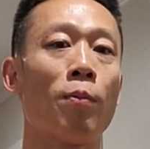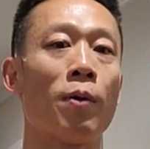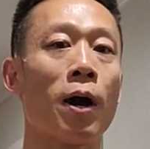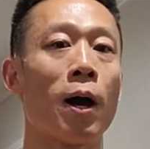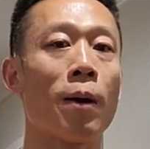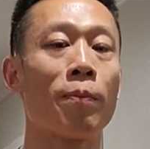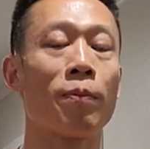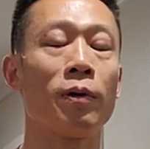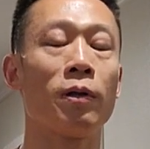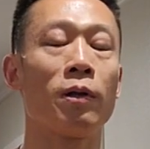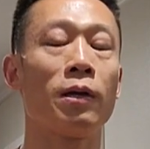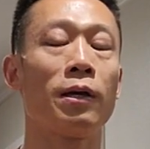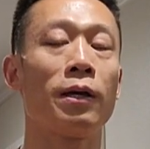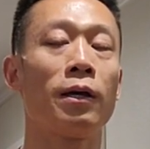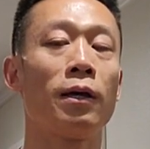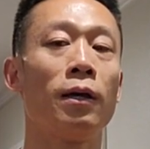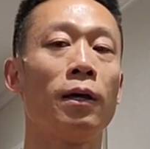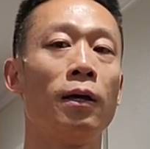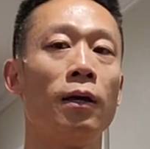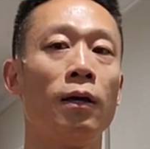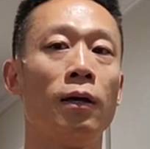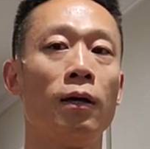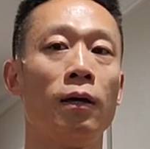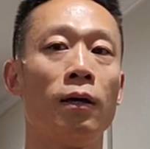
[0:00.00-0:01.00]
properly
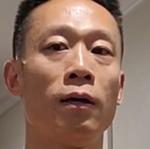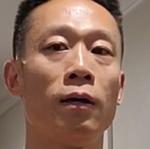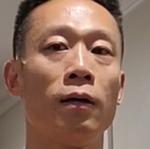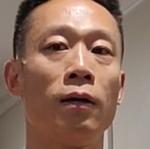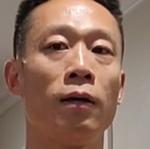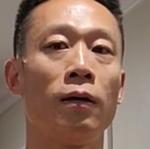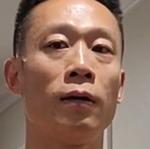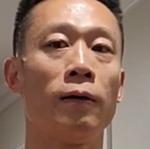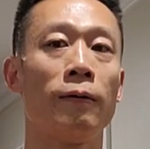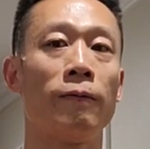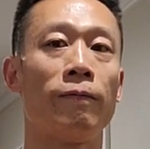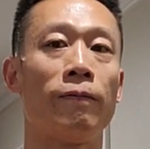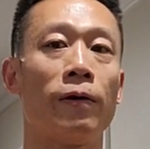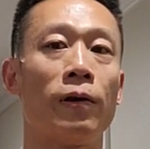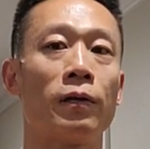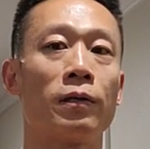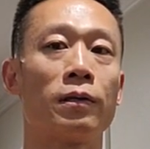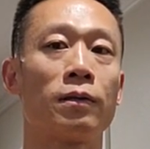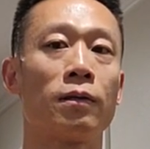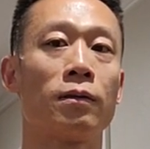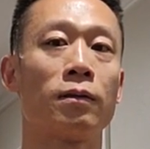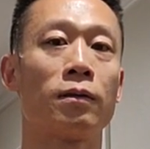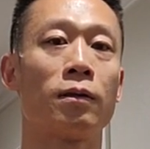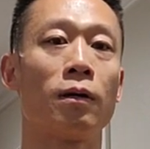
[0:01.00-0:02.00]

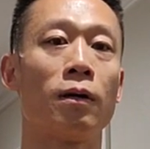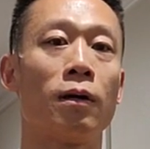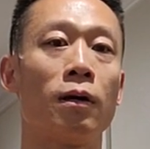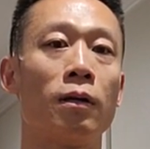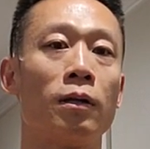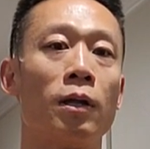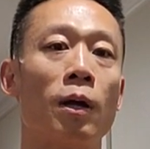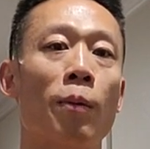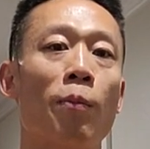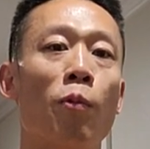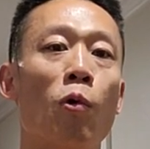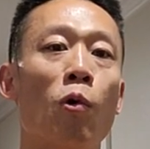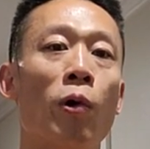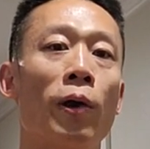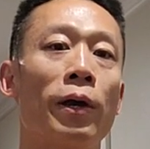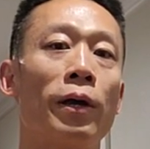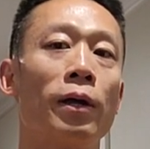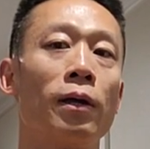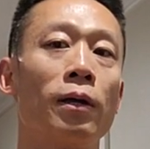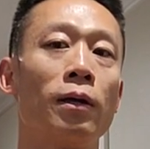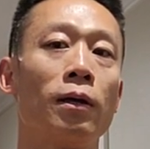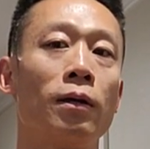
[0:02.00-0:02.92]
versus the, the boy.